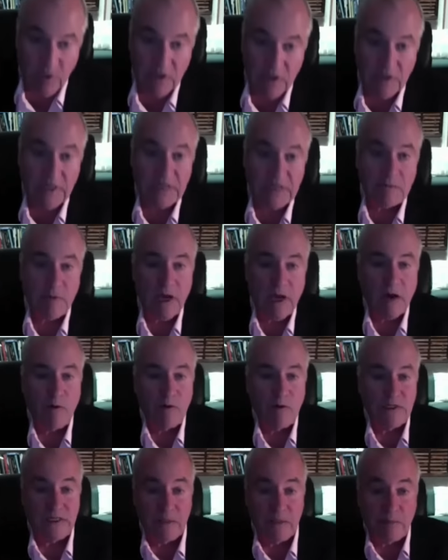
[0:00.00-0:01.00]
police
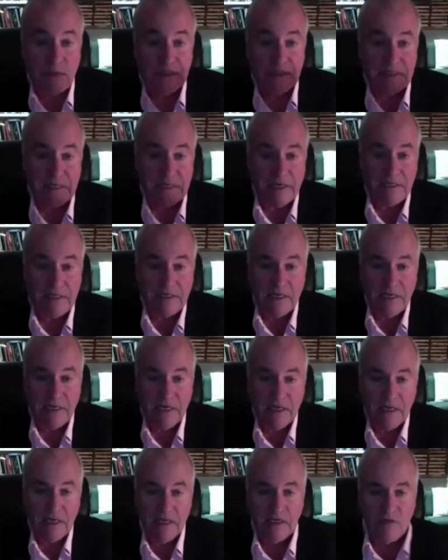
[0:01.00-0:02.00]
power. It simply says
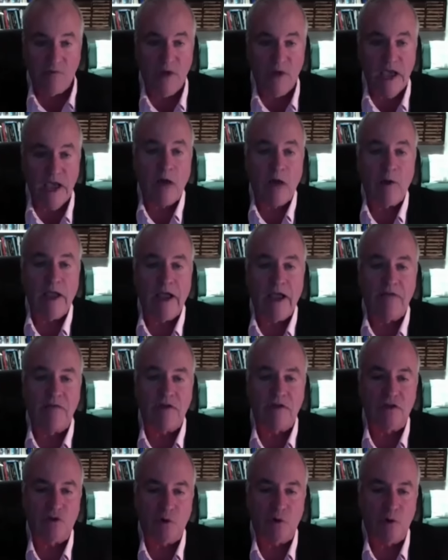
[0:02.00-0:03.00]
you now have
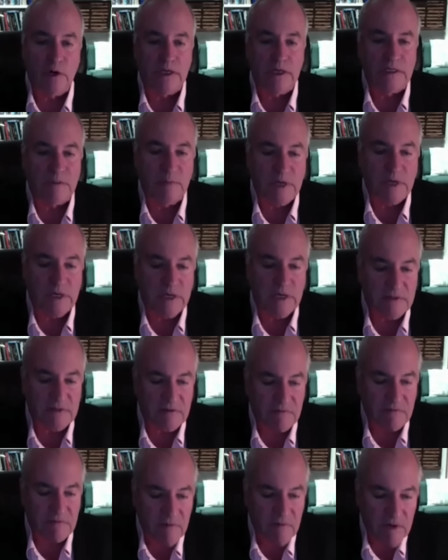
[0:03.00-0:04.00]
a choice
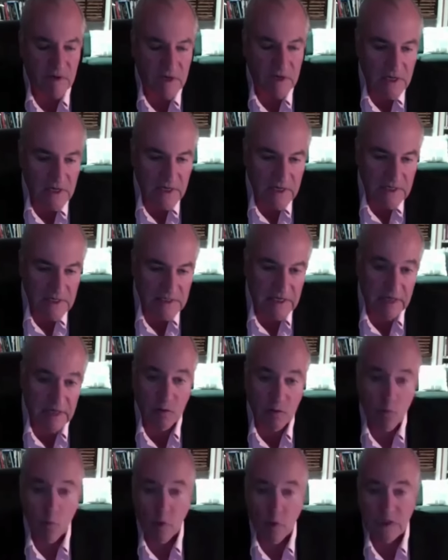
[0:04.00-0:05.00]
because of
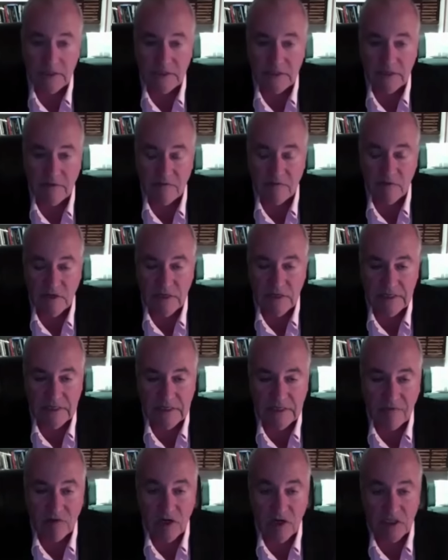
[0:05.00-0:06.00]
Section
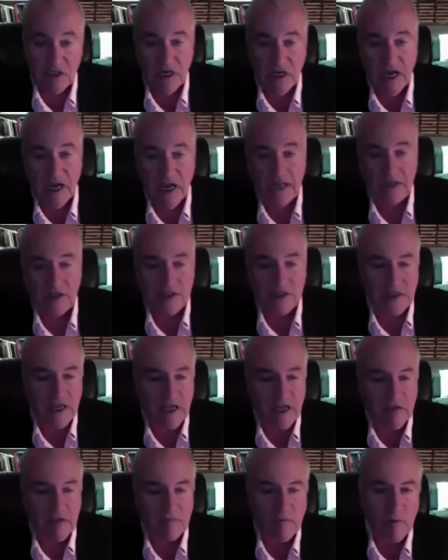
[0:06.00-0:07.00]
177. It's not just
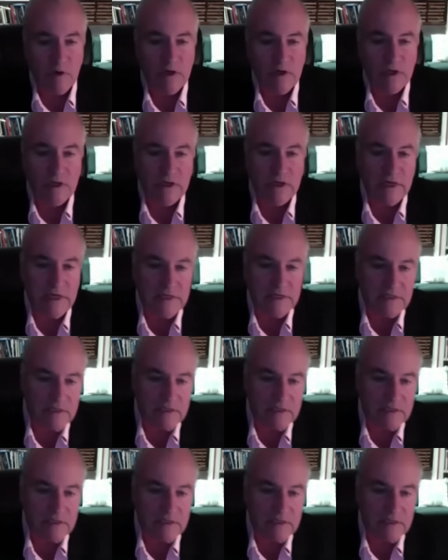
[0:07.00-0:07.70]
California that gets